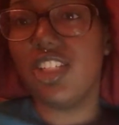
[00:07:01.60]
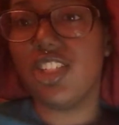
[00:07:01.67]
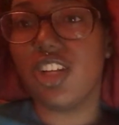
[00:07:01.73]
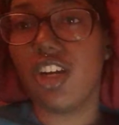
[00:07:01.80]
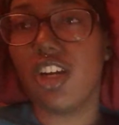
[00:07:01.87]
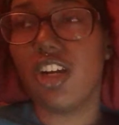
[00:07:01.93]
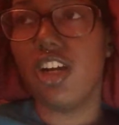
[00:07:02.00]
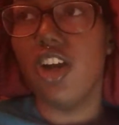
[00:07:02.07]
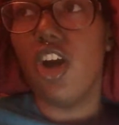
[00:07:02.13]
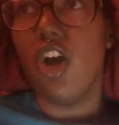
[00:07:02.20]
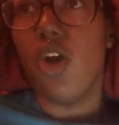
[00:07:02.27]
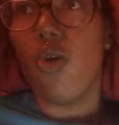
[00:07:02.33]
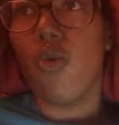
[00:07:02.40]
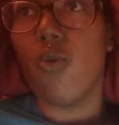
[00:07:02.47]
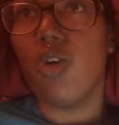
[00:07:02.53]
t-shirt
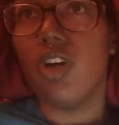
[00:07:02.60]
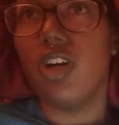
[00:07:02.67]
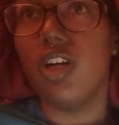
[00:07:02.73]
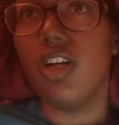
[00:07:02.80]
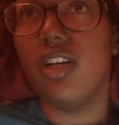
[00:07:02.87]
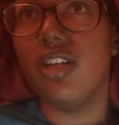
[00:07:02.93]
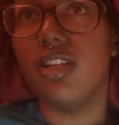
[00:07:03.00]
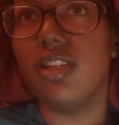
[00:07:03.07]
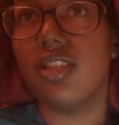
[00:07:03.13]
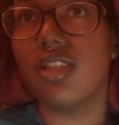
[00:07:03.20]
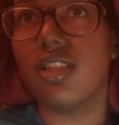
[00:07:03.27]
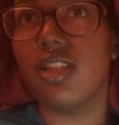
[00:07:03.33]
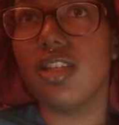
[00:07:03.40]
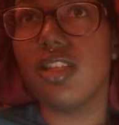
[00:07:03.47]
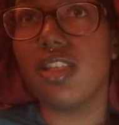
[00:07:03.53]
was
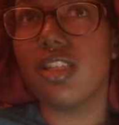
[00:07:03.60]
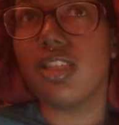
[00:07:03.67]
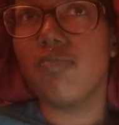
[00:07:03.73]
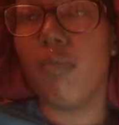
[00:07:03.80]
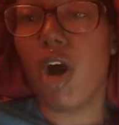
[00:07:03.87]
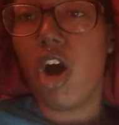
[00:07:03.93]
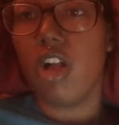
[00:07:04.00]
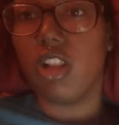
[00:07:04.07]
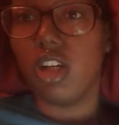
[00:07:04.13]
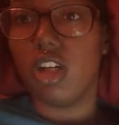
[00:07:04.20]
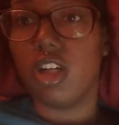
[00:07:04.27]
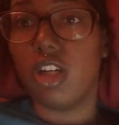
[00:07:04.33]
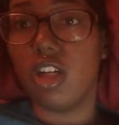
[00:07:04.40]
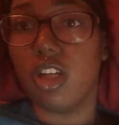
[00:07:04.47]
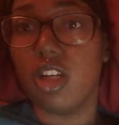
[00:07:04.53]

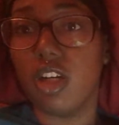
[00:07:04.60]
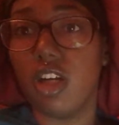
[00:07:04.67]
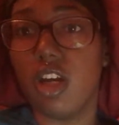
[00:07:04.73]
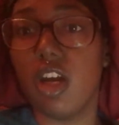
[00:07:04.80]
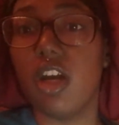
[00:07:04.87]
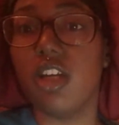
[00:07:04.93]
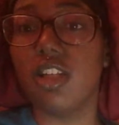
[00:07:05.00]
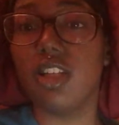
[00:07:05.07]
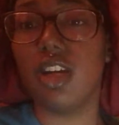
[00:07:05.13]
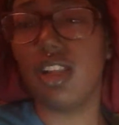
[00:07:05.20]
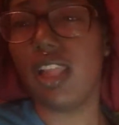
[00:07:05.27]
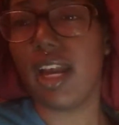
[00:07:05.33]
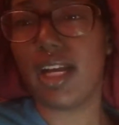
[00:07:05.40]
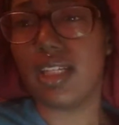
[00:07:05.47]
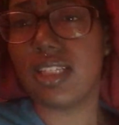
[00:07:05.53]
smaller
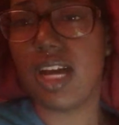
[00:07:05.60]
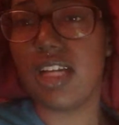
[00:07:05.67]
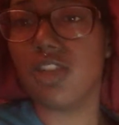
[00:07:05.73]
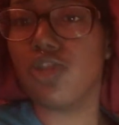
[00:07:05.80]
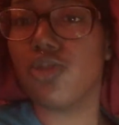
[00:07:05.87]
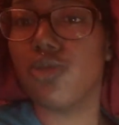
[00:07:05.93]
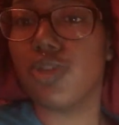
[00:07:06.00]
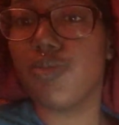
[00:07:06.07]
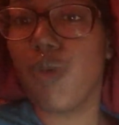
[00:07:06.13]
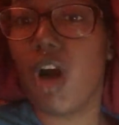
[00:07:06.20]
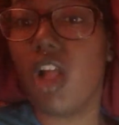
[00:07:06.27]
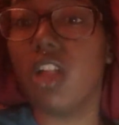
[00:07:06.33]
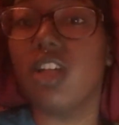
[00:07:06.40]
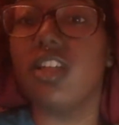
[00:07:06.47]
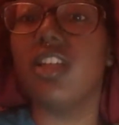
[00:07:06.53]
uh, like a size or two
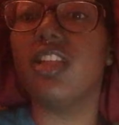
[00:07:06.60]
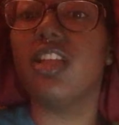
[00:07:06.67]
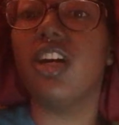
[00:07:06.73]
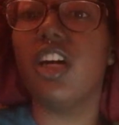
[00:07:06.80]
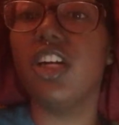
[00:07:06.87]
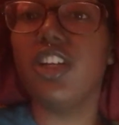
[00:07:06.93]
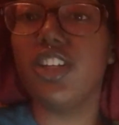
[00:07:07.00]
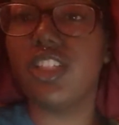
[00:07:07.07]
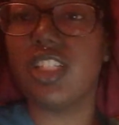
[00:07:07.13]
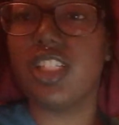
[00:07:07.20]
smaller than the under